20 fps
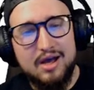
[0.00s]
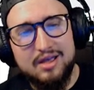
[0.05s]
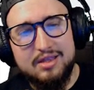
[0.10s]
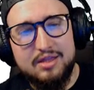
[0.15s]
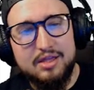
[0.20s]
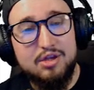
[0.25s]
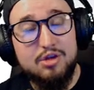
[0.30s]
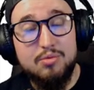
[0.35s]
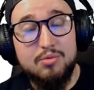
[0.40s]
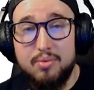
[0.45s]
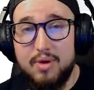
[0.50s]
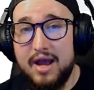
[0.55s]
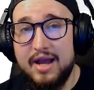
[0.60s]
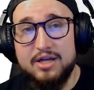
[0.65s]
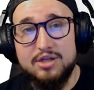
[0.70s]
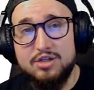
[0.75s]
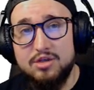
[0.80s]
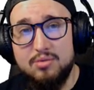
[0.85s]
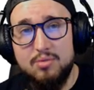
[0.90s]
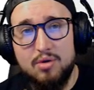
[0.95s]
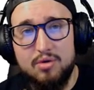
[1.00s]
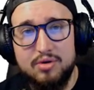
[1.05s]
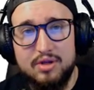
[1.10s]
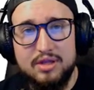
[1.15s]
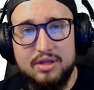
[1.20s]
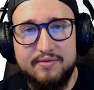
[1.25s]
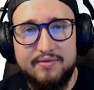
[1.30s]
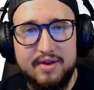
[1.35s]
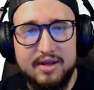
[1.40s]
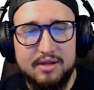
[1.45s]
then you actually won't
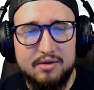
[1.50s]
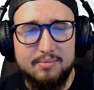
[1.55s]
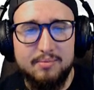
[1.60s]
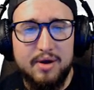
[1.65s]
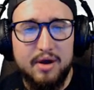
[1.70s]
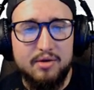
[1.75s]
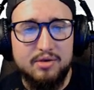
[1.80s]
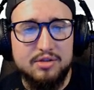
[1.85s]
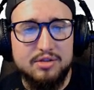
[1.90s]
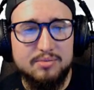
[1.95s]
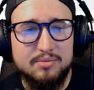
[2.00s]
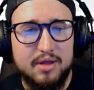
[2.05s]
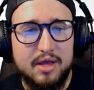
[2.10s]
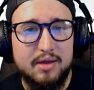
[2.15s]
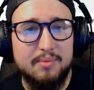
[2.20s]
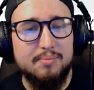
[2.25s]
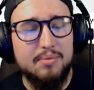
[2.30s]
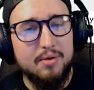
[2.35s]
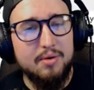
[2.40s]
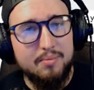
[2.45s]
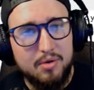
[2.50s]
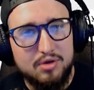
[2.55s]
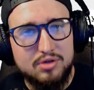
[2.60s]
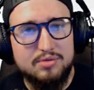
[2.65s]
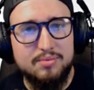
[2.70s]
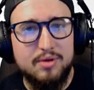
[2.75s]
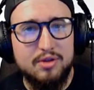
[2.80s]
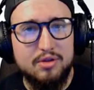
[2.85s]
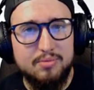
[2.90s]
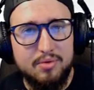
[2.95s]
need the phantom power supply. But
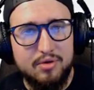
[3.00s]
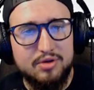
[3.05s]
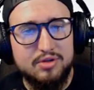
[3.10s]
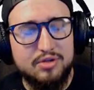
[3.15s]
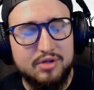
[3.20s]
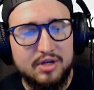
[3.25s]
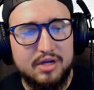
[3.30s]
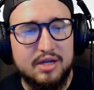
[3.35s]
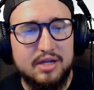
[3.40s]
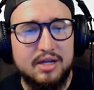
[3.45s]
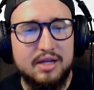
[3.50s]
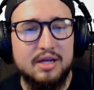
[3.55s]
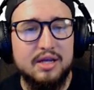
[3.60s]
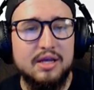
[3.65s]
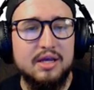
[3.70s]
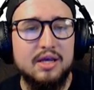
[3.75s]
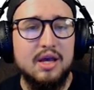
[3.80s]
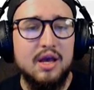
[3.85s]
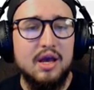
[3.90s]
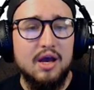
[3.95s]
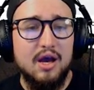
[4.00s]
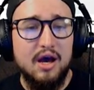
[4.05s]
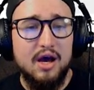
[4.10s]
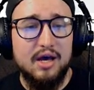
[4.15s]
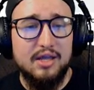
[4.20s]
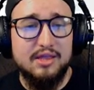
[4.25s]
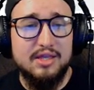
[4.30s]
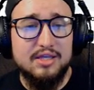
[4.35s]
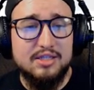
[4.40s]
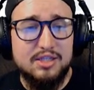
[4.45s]
most motherboards are going to need it.
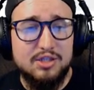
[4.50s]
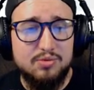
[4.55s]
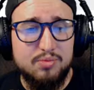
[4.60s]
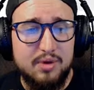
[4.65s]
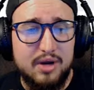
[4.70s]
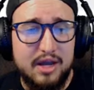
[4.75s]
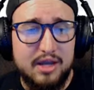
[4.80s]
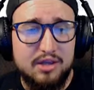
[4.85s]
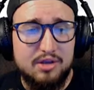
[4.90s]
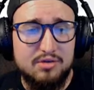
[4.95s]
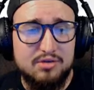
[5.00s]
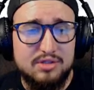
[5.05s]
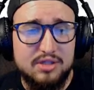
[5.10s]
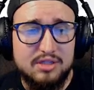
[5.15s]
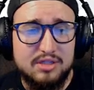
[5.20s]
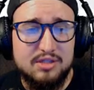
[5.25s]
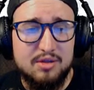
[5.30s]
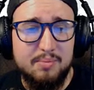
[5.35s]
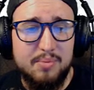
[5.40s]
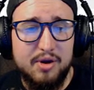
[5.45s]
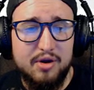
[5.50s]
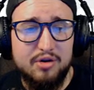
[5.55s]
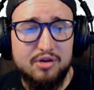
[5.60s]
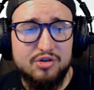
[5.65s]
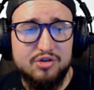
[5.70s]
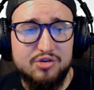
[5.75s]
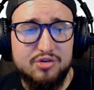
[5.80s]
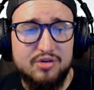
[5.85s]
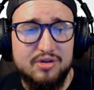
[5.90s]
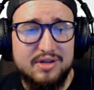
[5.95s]
This is what I use. It's the
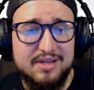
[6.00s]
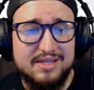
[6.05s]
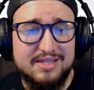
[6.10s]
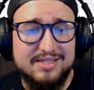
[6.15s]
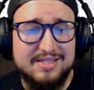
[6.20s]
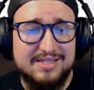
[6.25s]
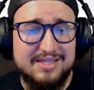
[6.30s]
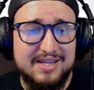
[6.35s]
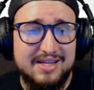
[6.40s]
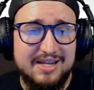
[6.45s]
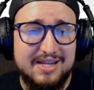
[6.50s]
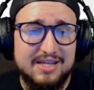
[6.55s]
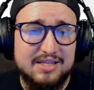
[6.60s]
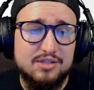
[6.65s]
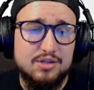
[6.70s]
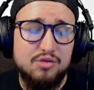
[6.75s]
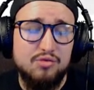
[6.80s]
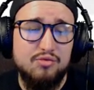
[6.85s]
Behringer Xenix